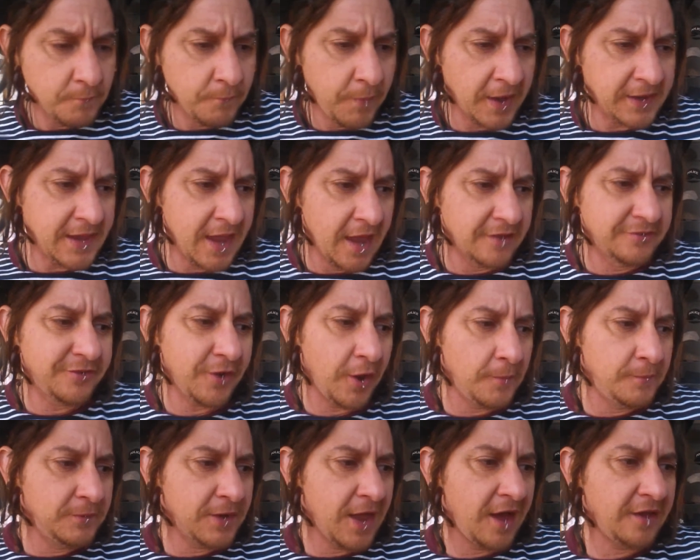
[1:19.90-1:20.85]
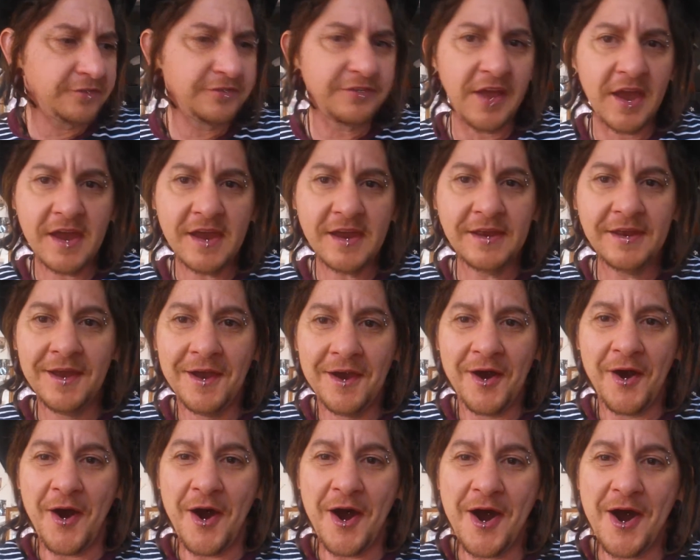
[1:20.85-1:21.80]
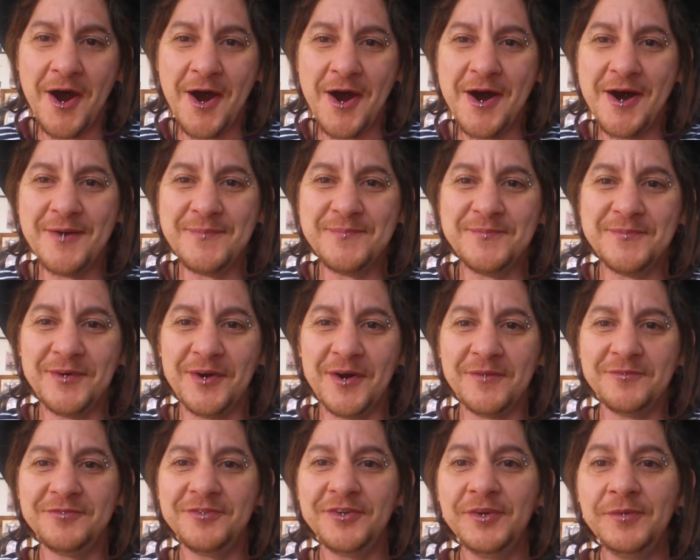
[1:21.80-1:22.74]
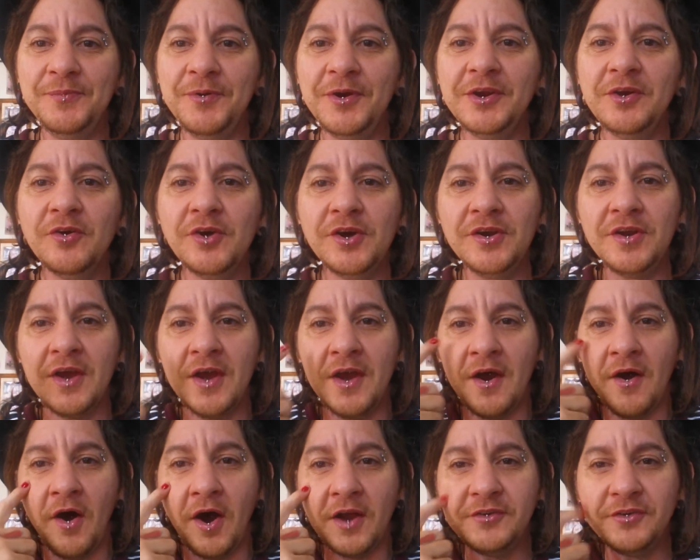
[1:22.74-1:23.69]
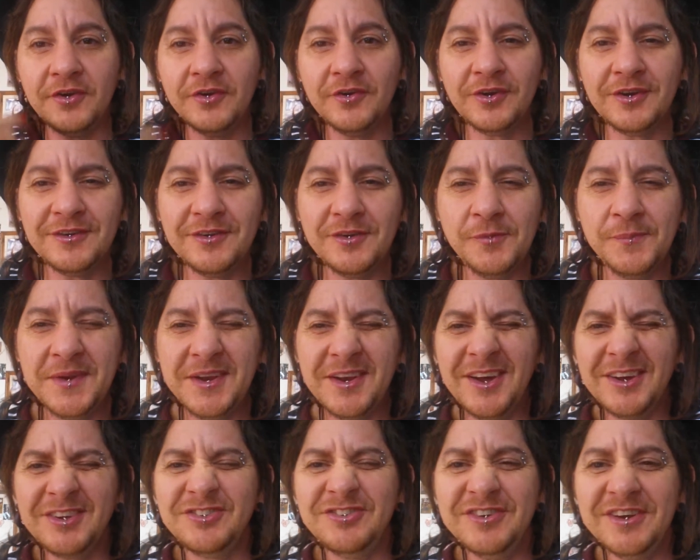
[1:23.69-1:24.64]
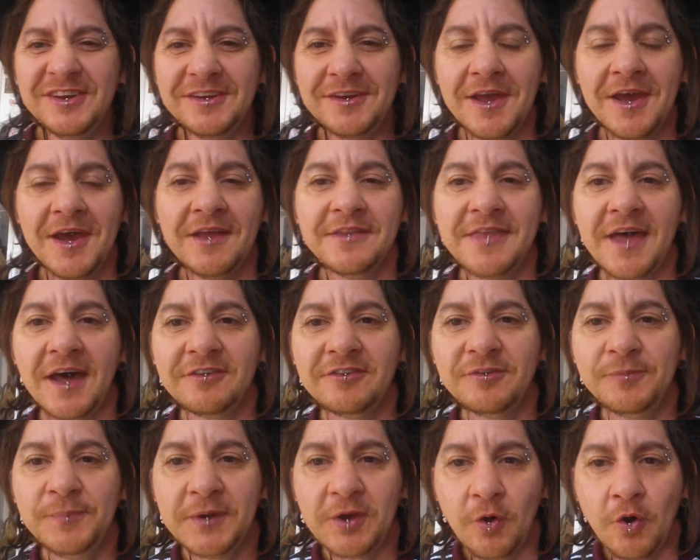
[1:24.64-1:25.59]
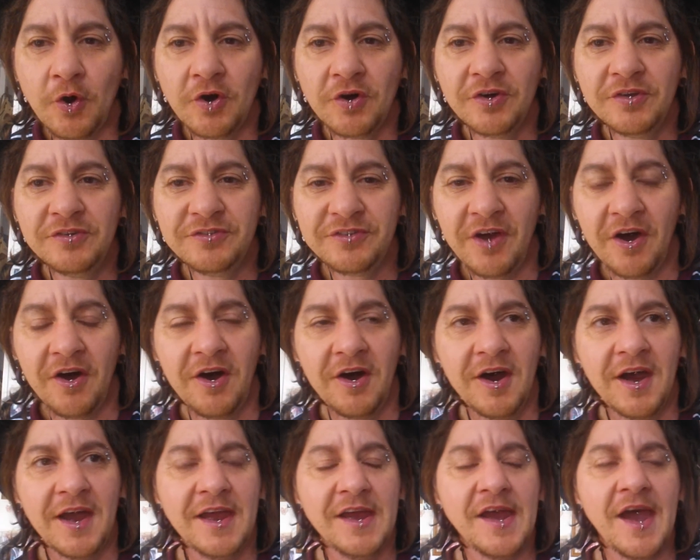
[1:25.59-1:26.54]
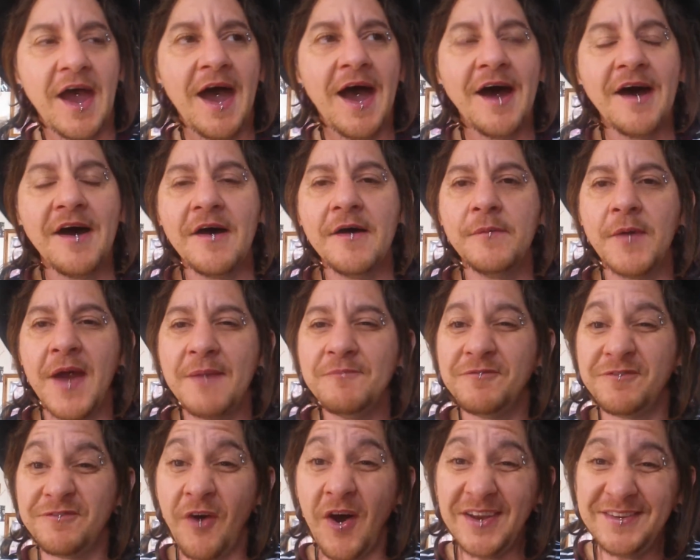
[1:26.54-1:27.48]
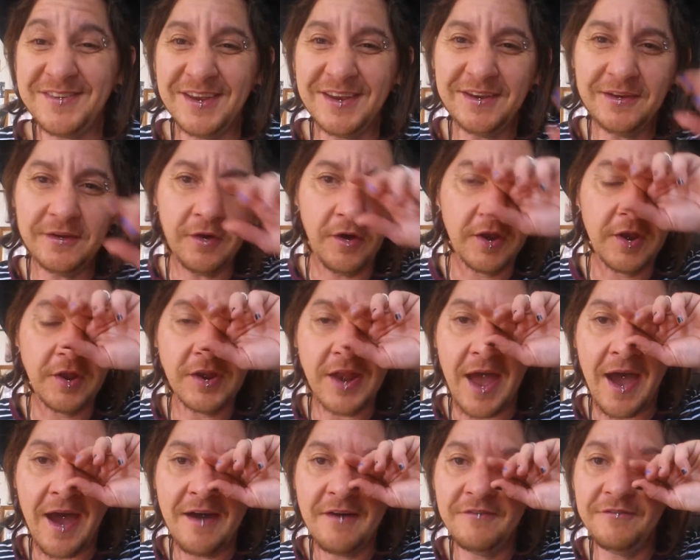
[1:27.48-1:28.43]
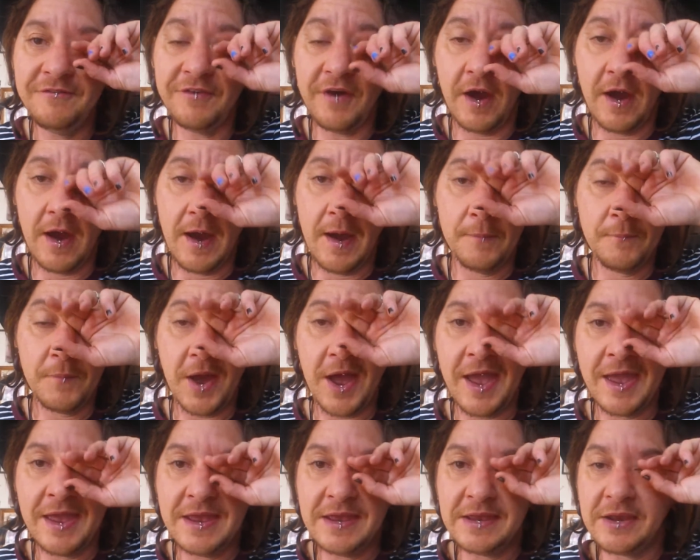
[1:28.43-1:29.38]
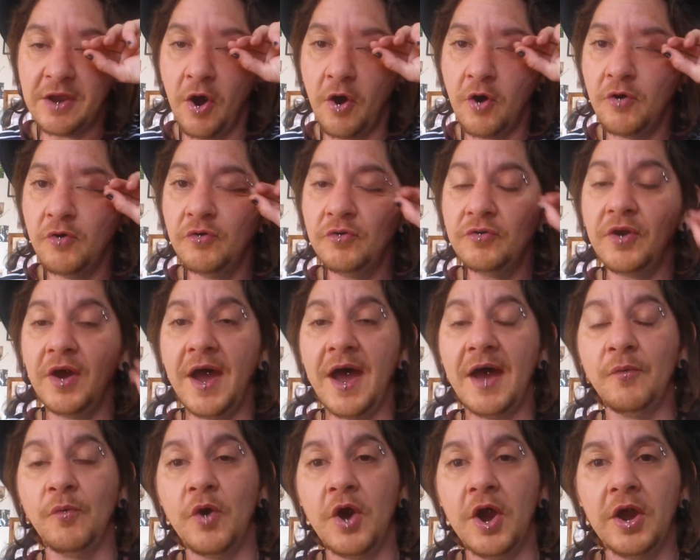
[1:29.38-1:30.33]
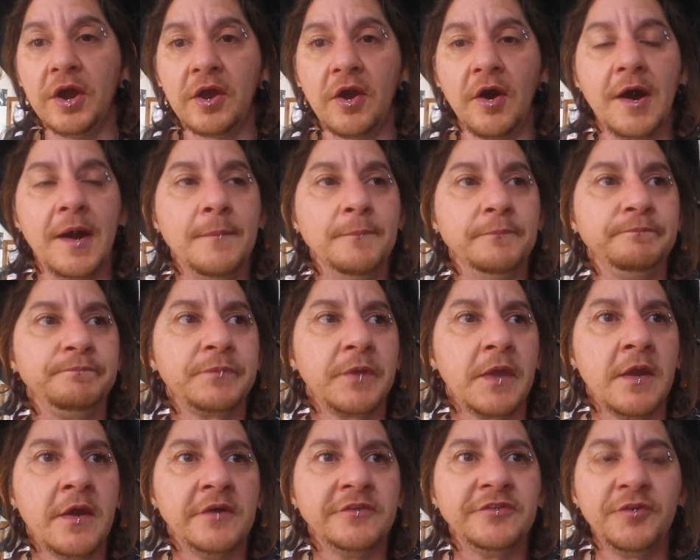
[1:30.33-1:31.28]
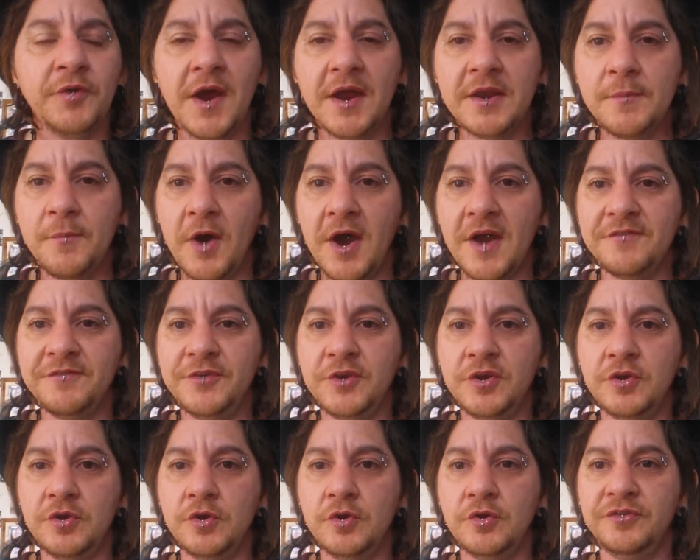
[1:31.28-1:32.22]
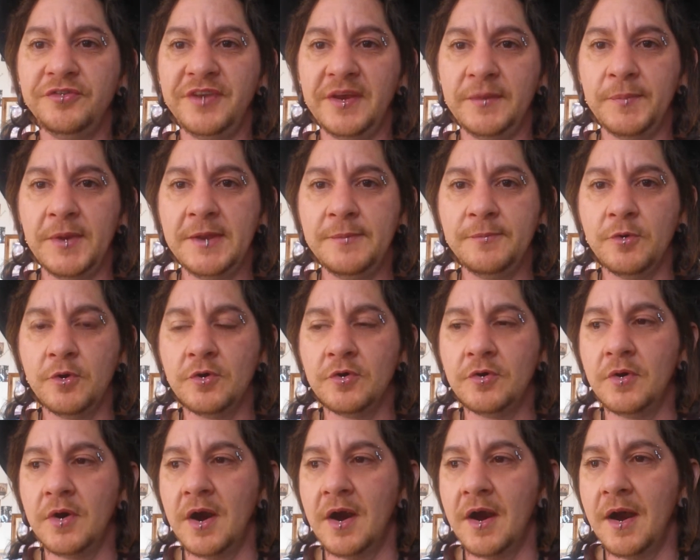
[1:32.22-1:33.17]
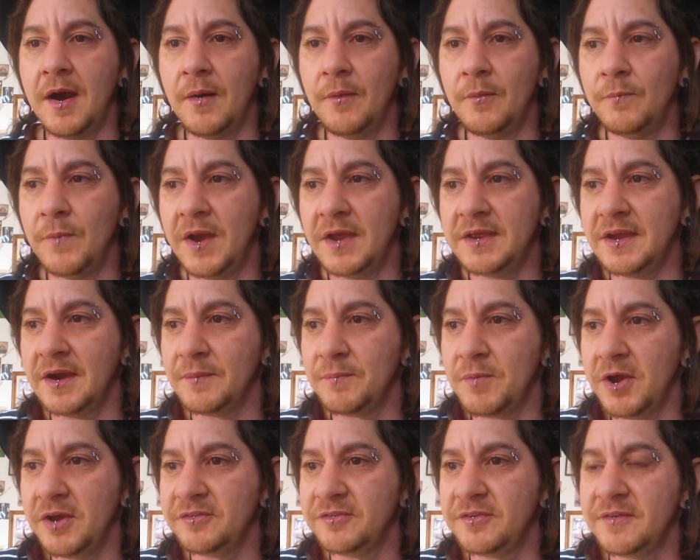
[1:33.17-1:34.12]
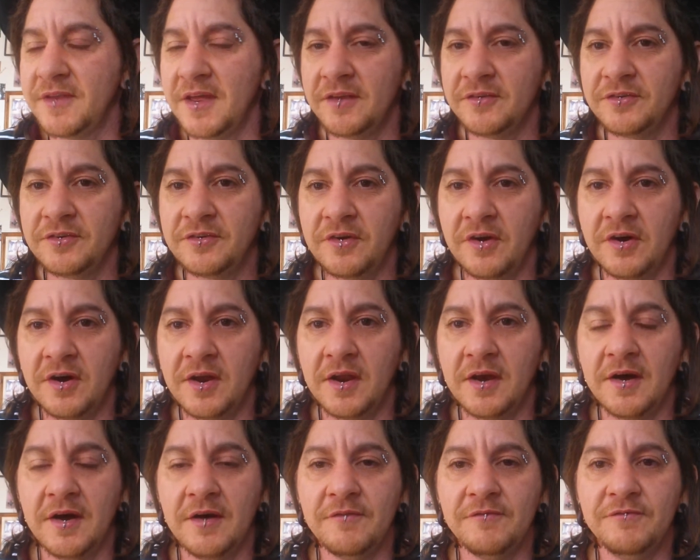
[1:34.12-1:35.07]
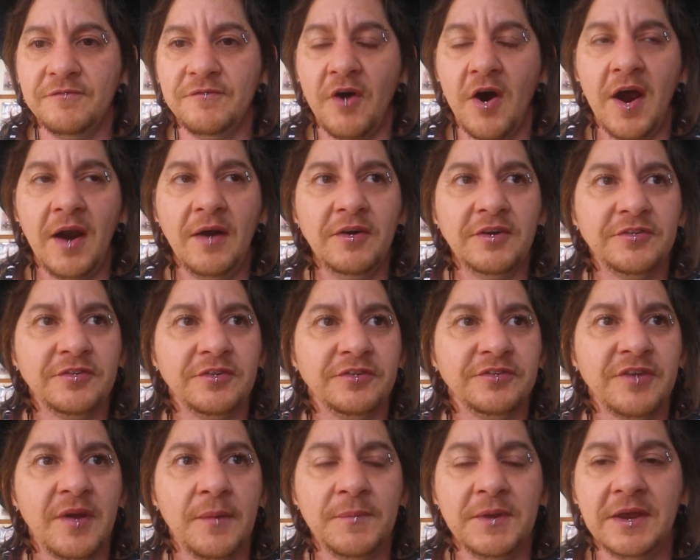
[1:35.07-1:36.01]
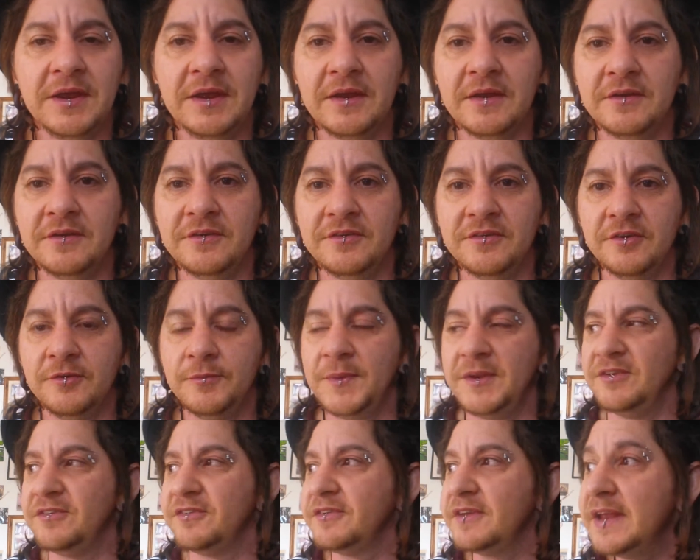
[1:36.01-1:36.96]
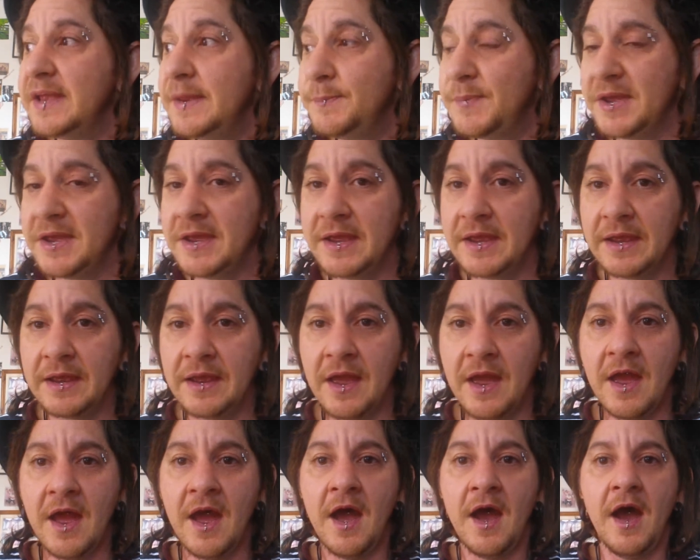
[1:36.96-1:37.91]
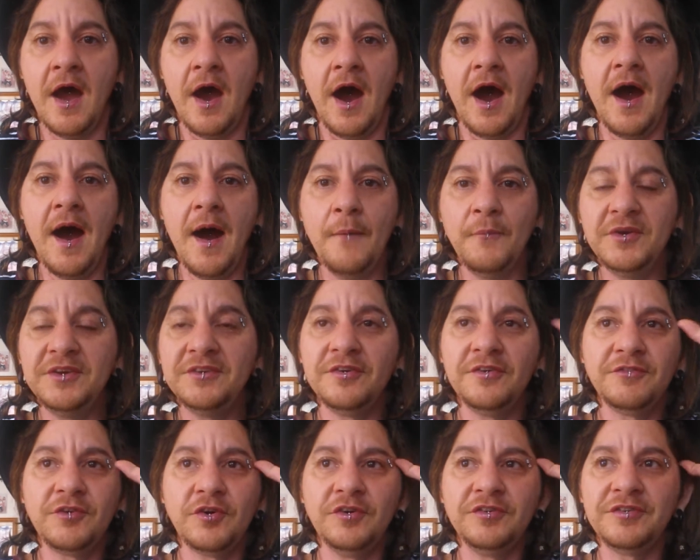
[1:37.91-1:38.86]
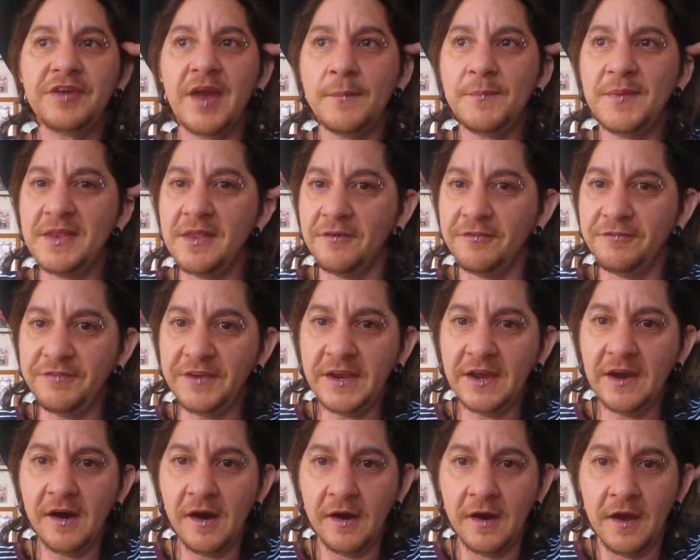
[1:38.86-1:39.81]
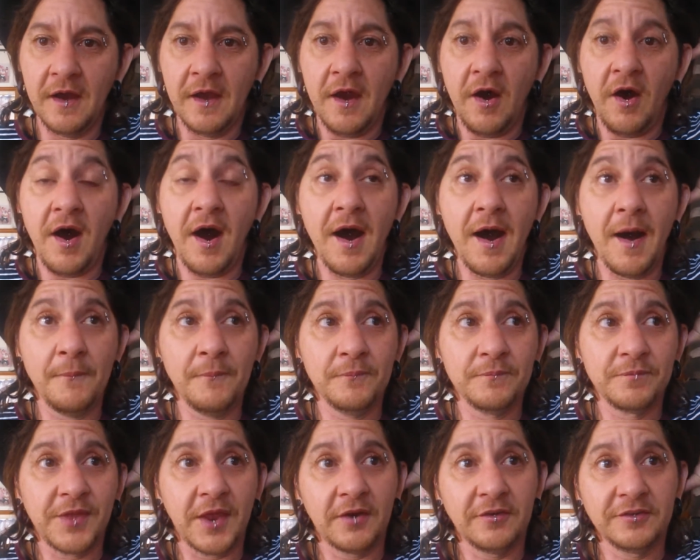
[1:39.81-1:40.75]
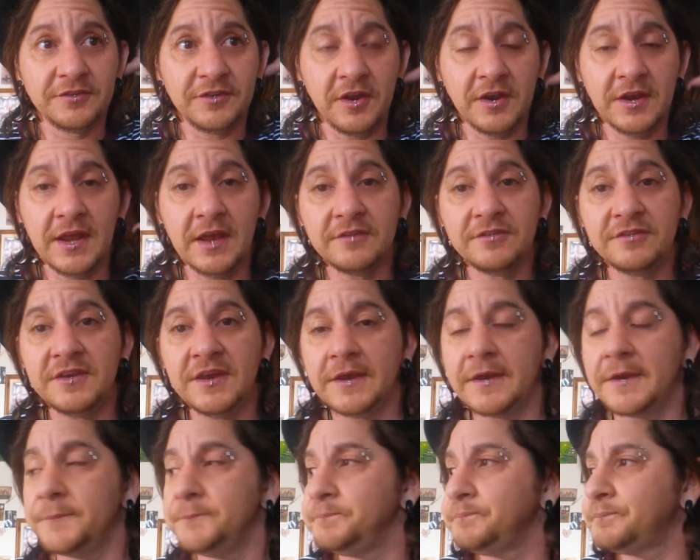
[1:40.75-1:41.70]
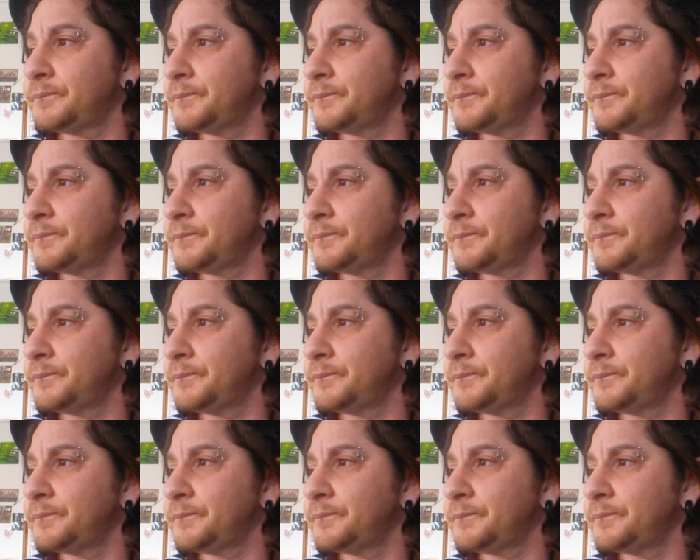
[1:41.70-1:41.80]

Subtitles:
But yeah, so I'm last day. I'm feeling pretty good. I do look a little bit like shit. That's because I am fighting. I don't have a cold at work. I'm surrounded by a few sick people, a young person that's got a virus or something and has just been sleeping, which of course gave me the fear that I was gonna get sick.